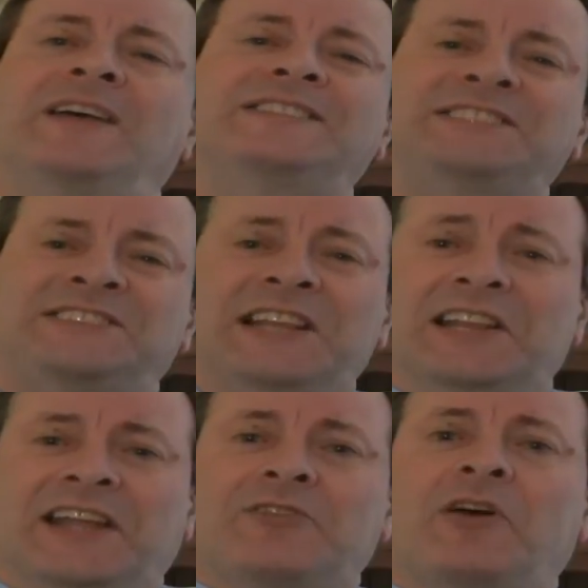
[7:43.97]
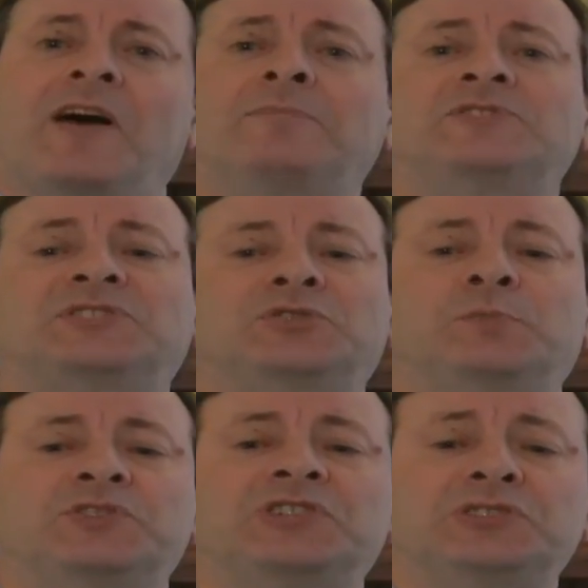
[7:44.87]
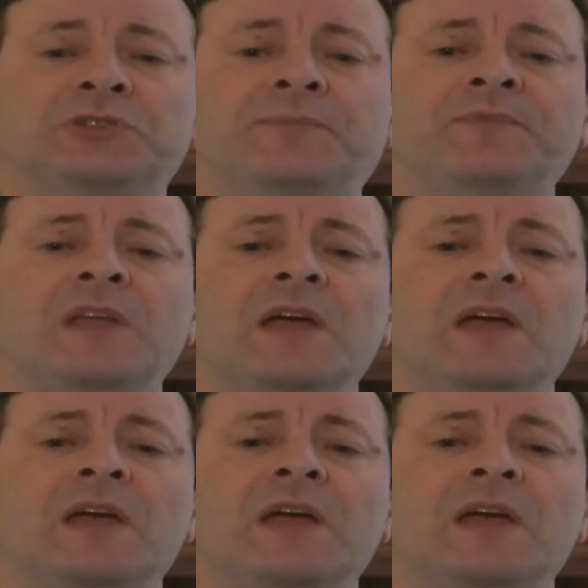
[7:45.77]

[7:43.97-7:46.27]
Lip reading: sillily terms superstition,